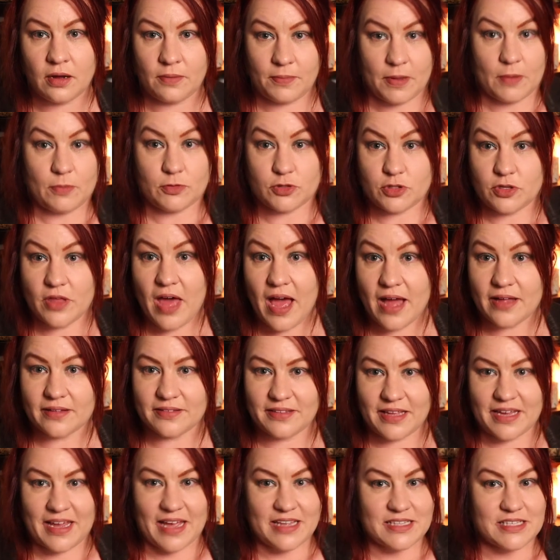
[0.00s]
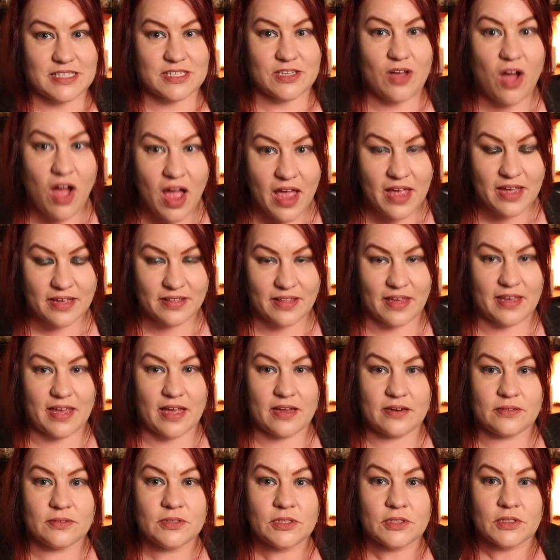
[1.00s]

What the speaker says: people do that, they get sighing, they get,